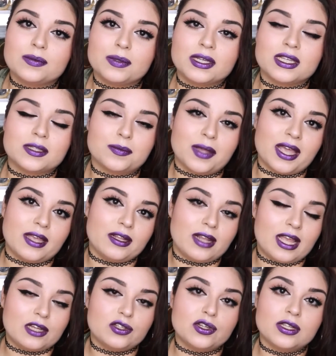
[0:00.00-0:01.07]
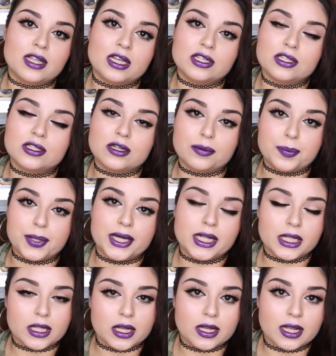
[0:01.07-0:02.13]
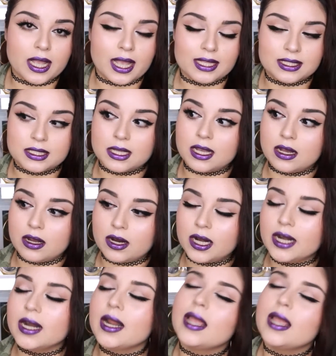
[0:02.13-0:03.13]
because my natural lashes are pretty long as they are,